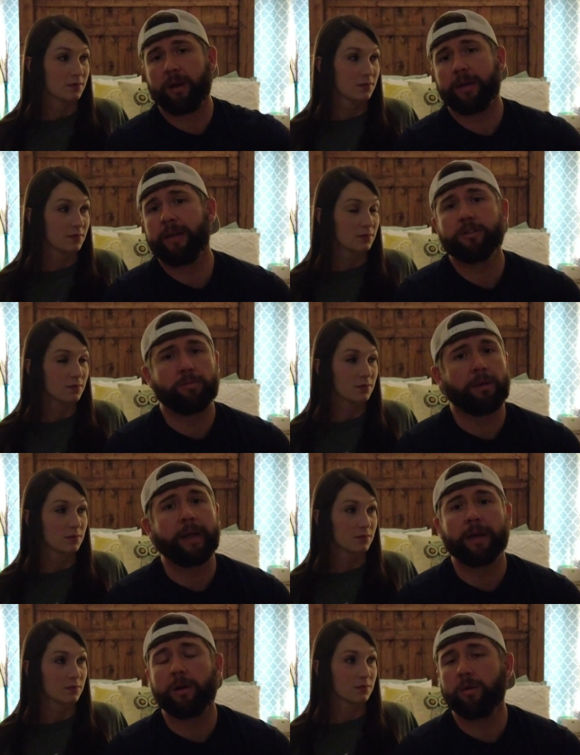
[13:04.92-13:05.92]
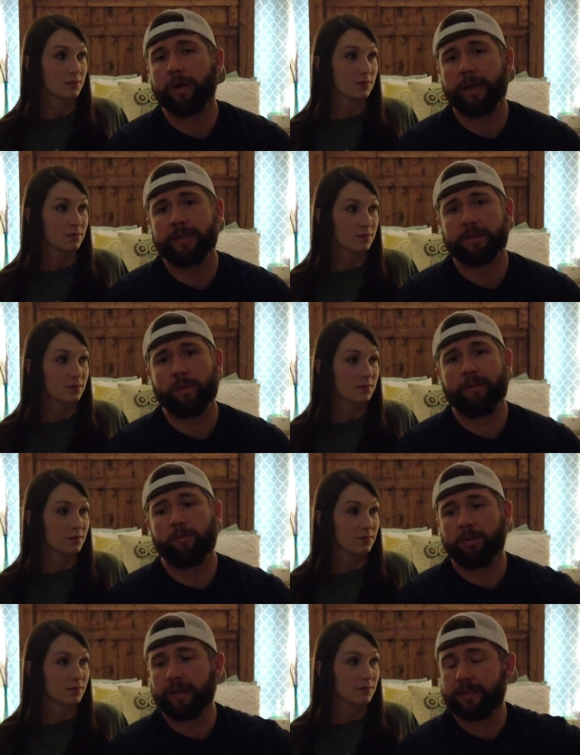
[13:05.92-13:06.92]
Speaker 1: our kids are playing always. We
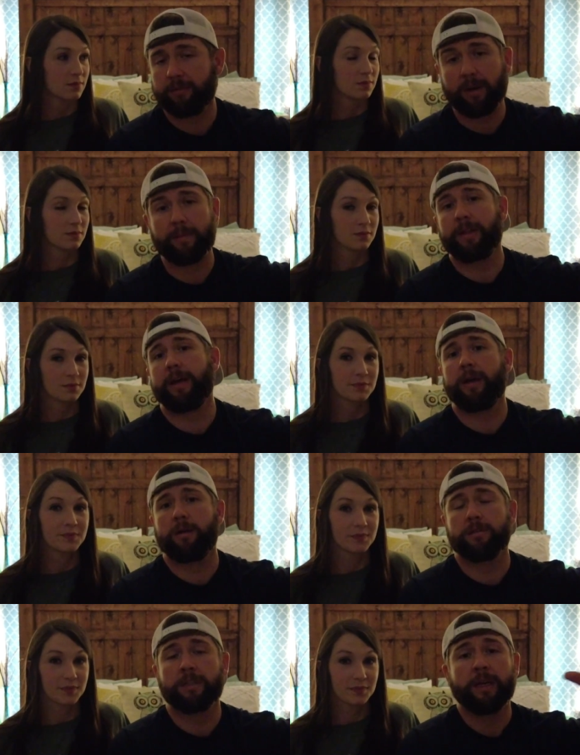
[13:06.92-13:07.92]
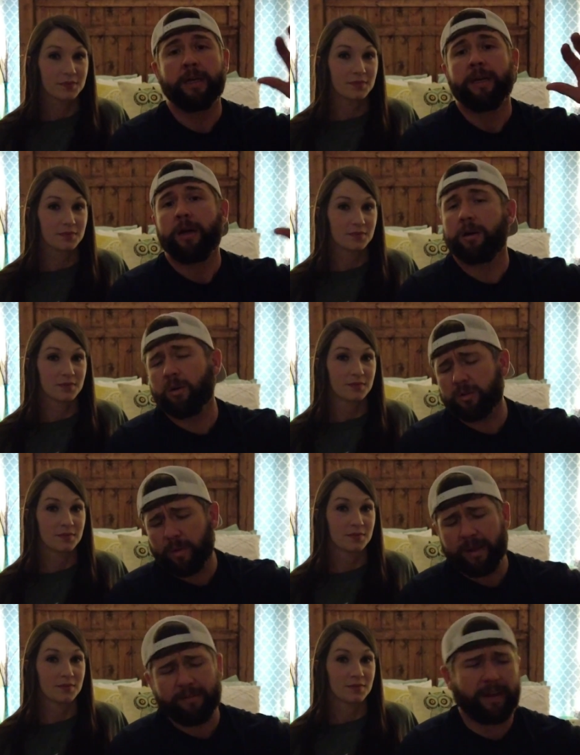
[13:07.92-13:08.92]
have a place right by the house. Of
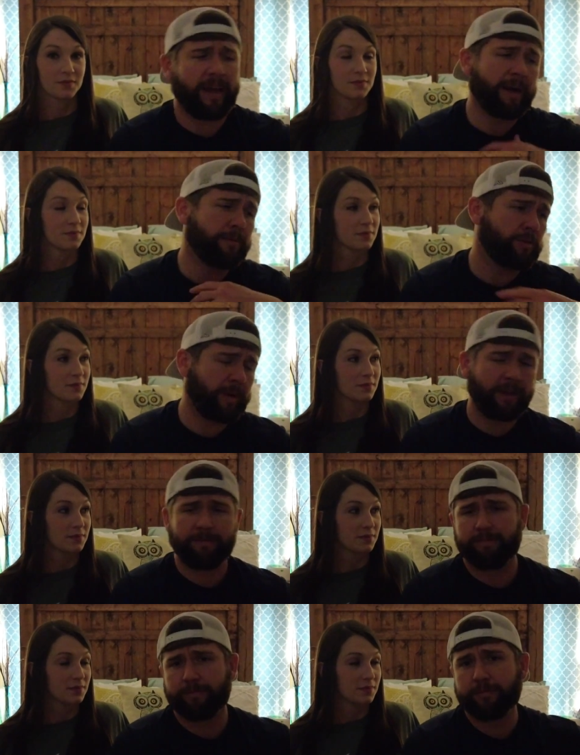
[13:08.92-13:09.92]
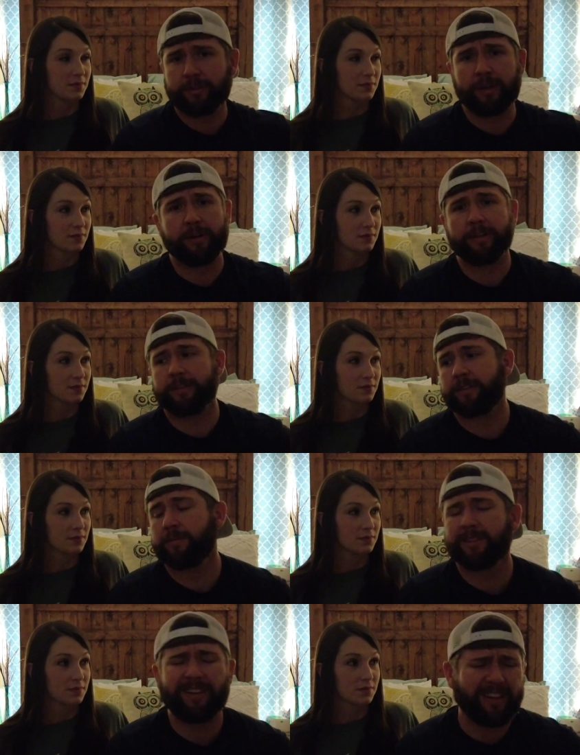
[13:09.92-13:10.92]
course, we have cameras. We have security
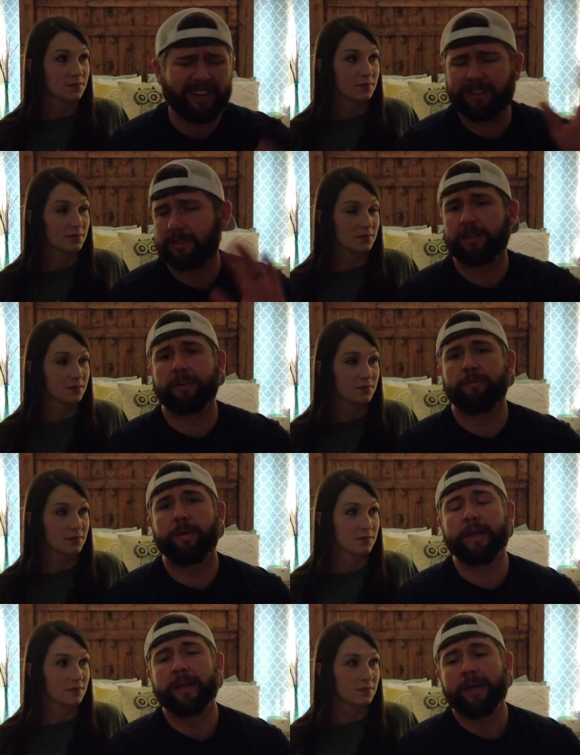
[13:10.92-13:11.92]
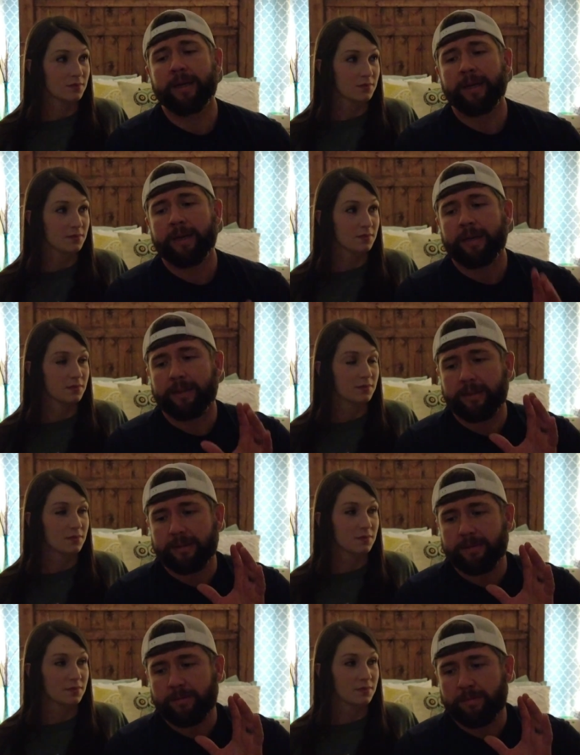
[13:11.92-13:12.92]
systems and all that good stuff. But
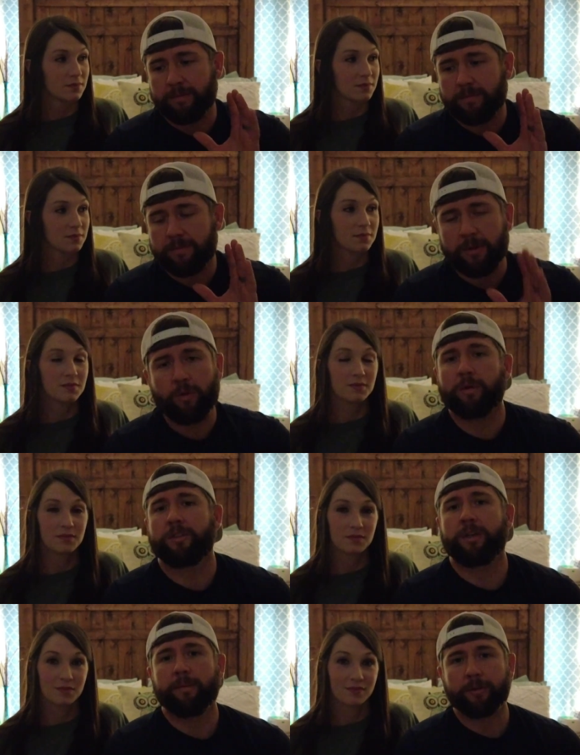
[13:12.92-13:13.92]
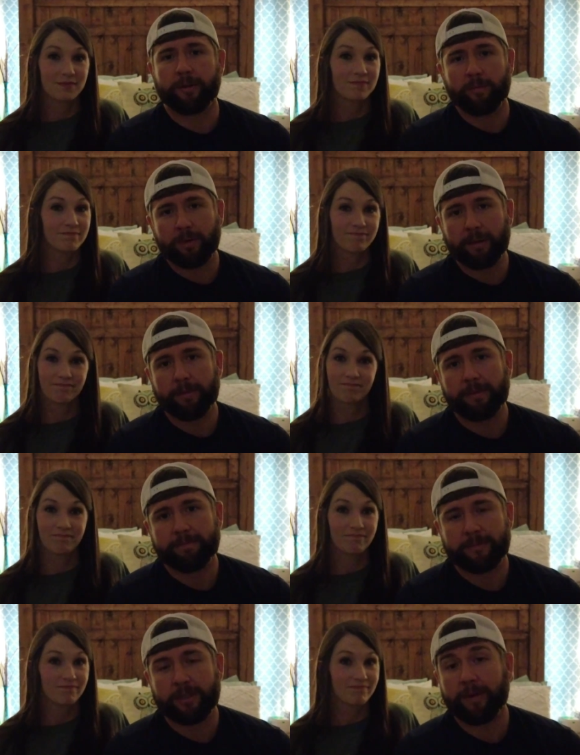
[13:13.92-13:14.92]
no one should come on your own property.
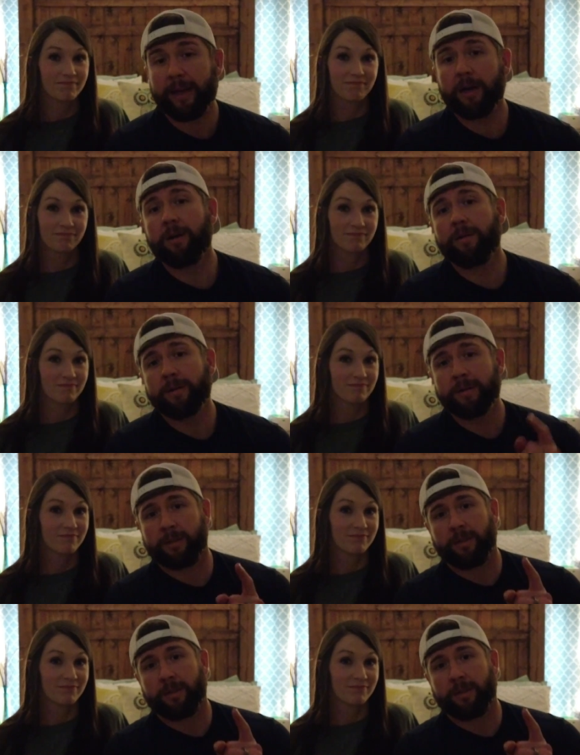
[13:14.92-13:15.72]
Mm-hmm. So, now